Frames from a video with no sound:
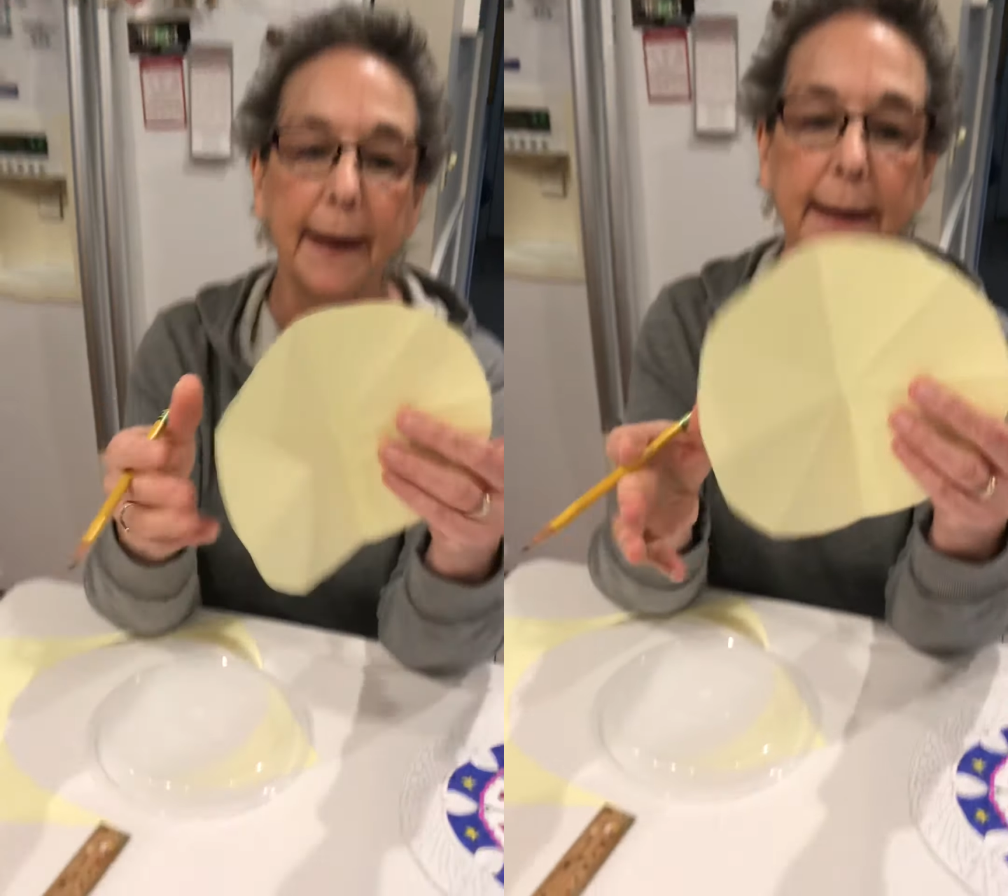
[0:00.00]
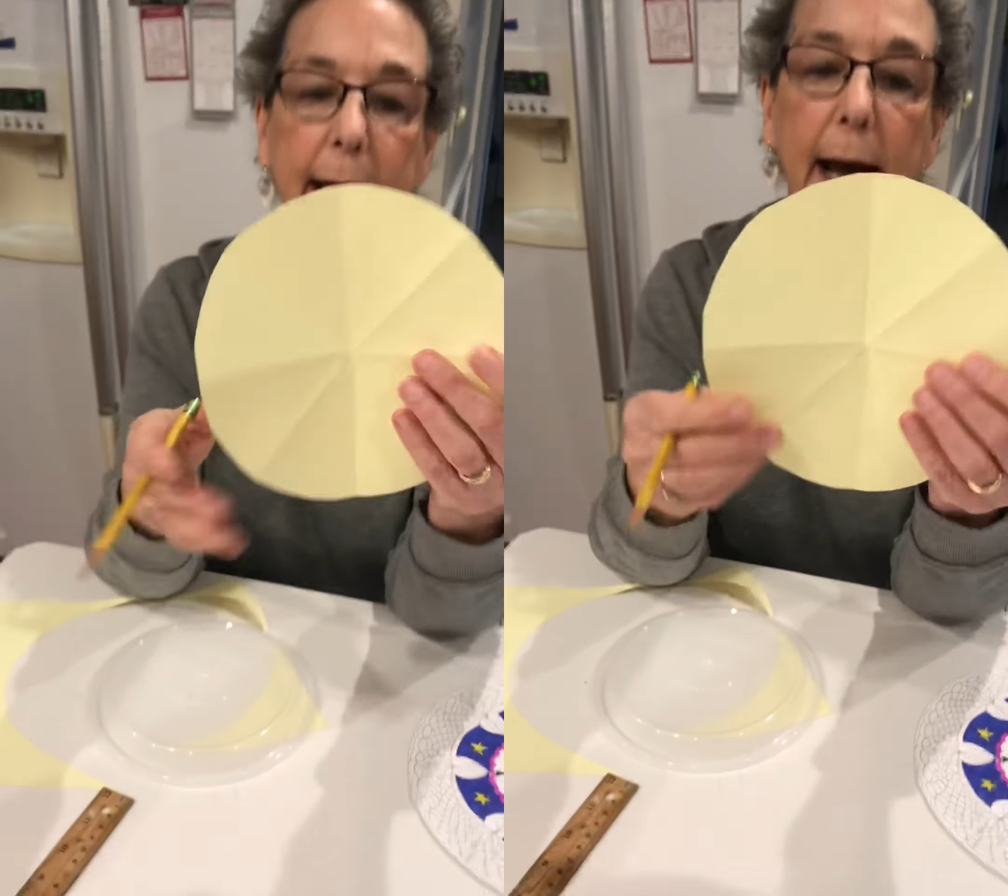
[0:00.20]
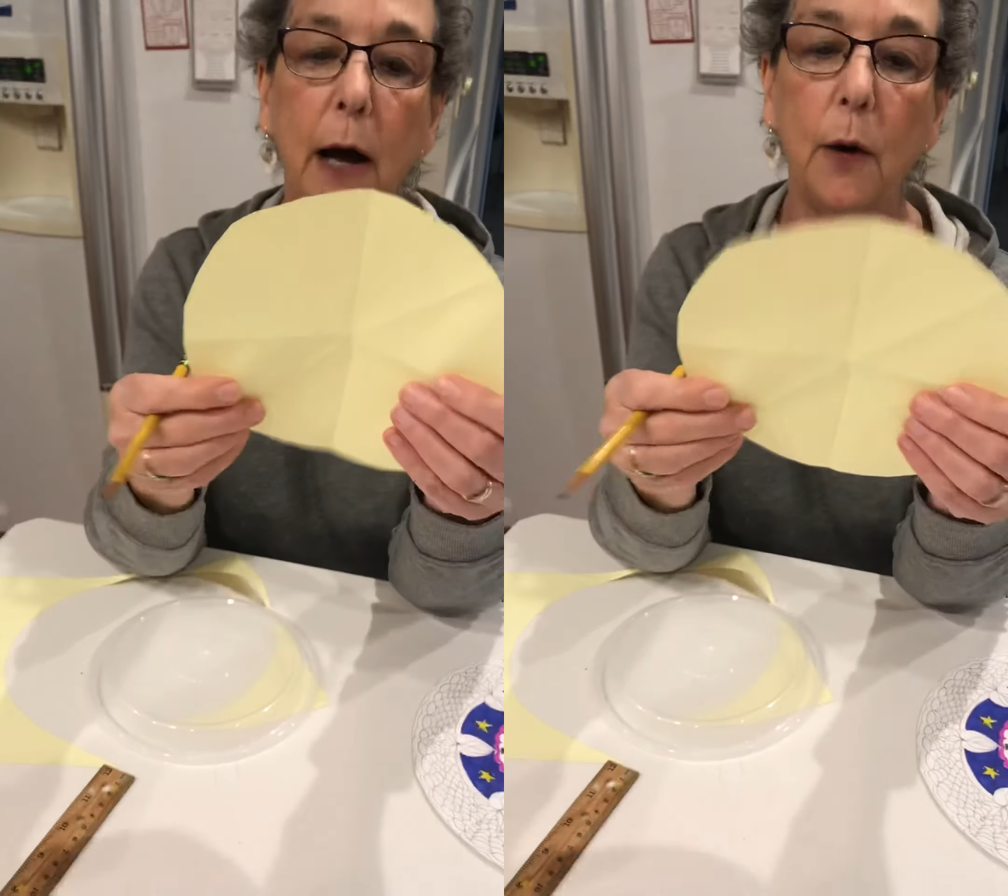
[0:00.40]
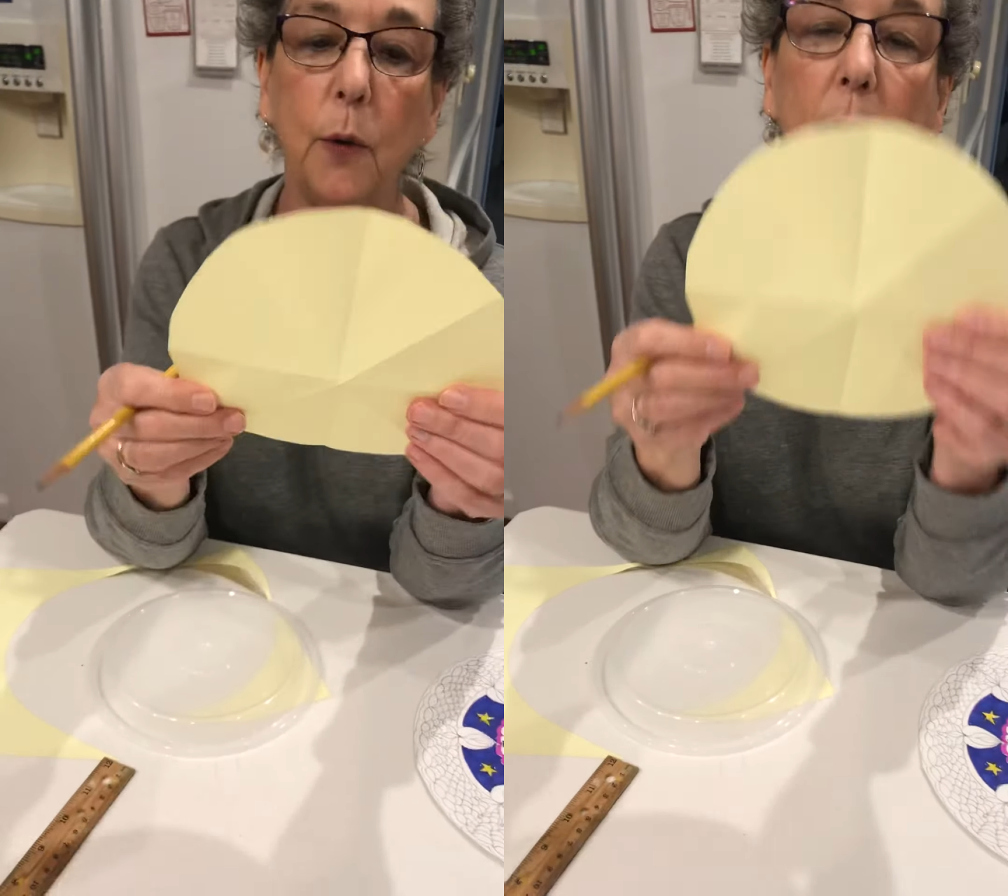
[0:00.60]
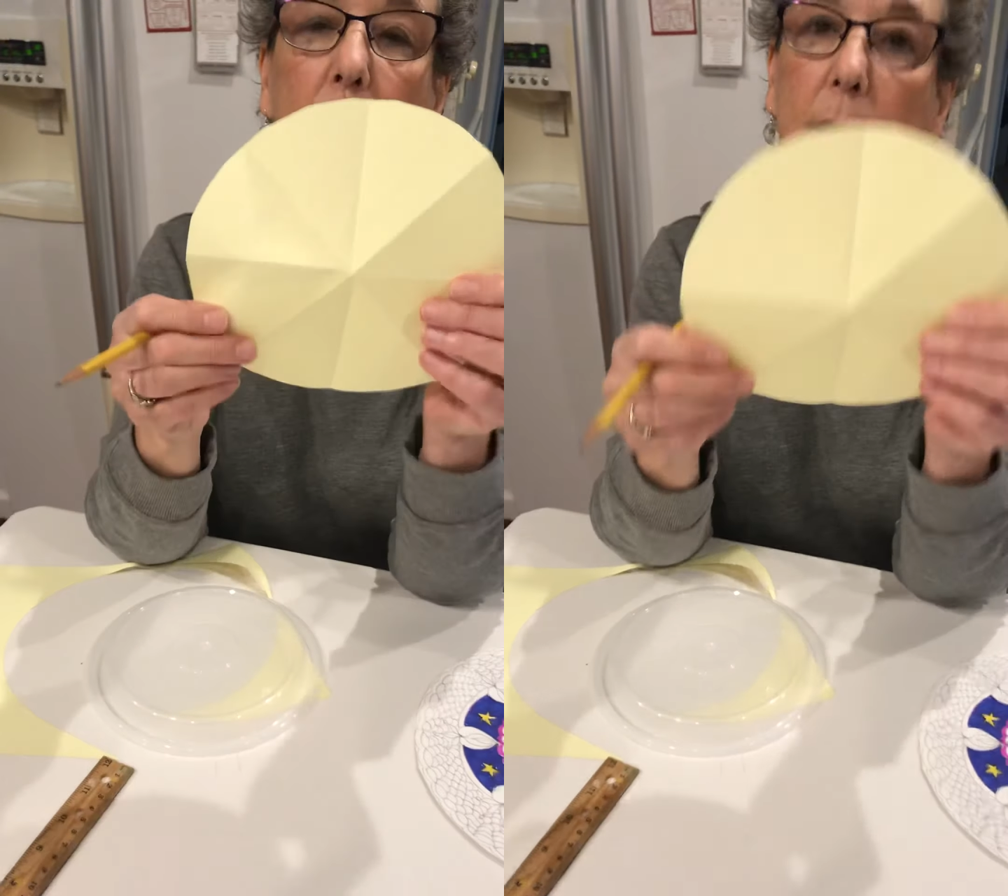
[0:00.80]
Now,
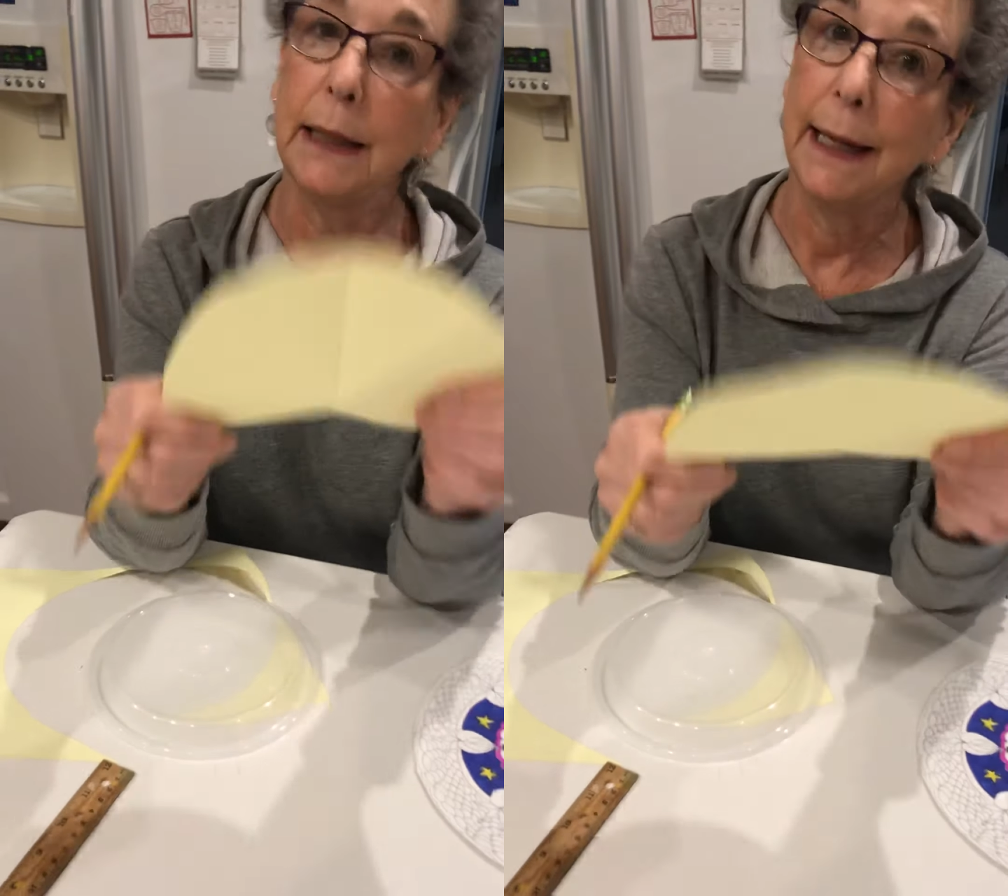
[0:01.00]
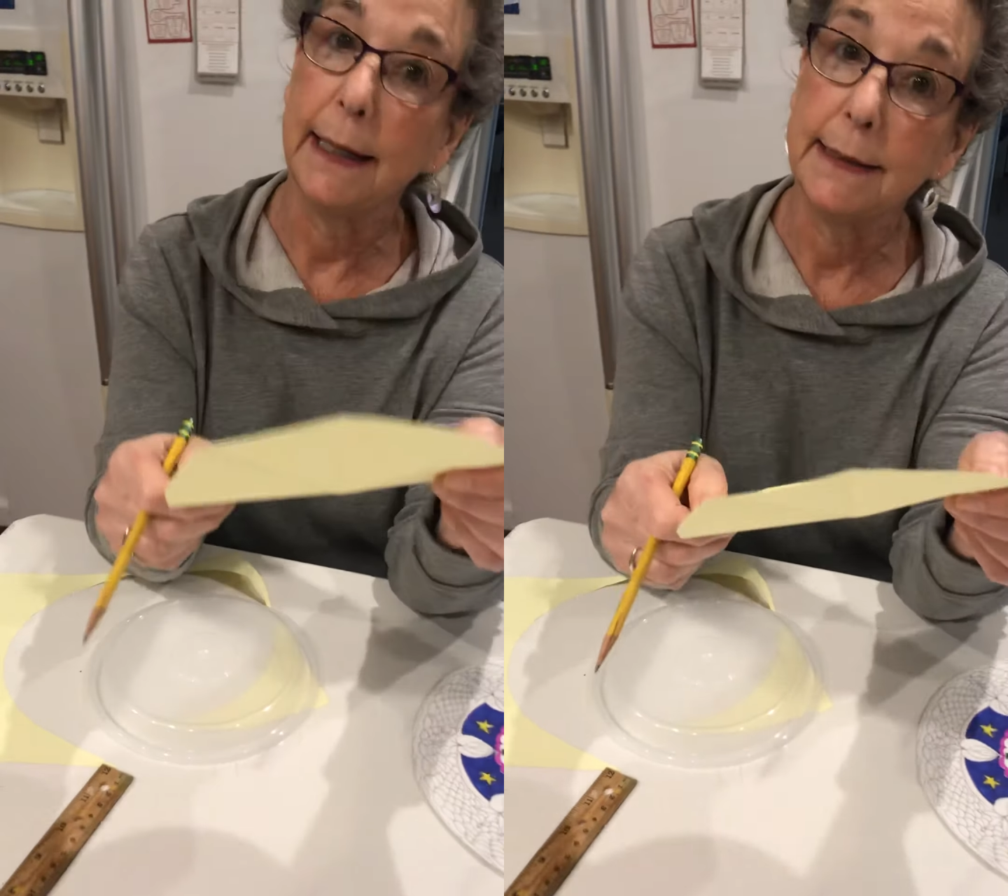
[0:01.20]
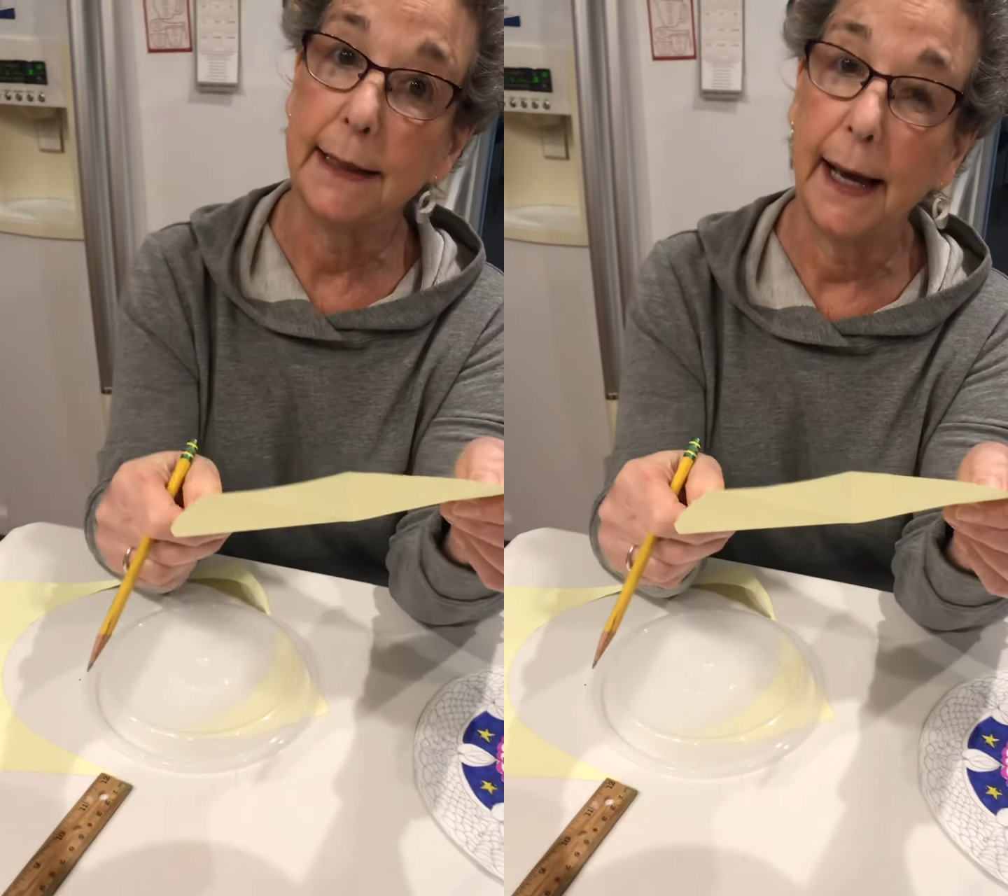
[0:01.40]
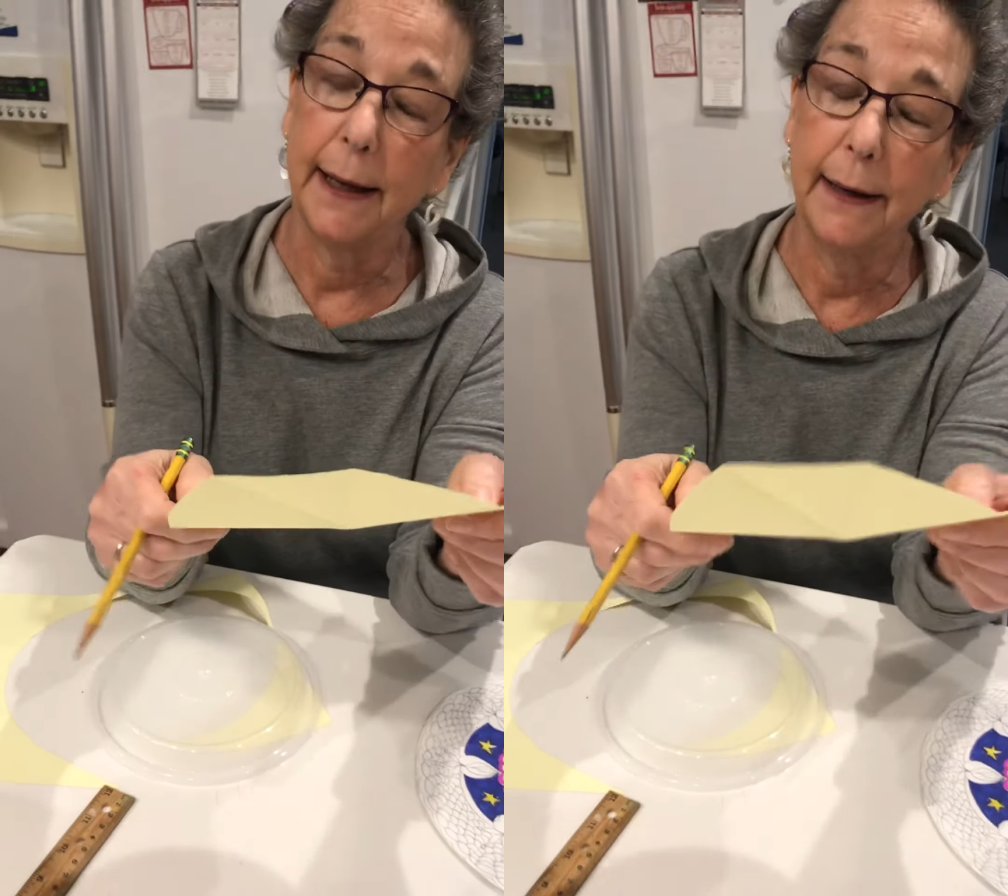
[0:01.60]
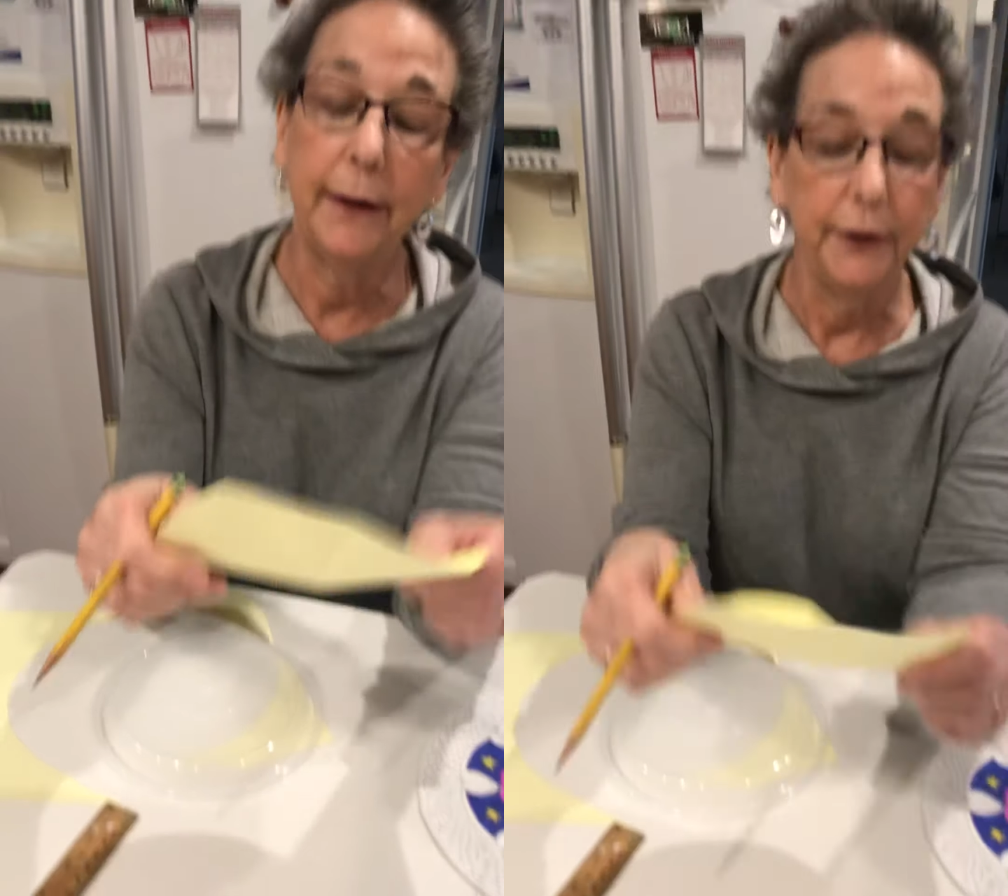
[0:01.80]
like I said,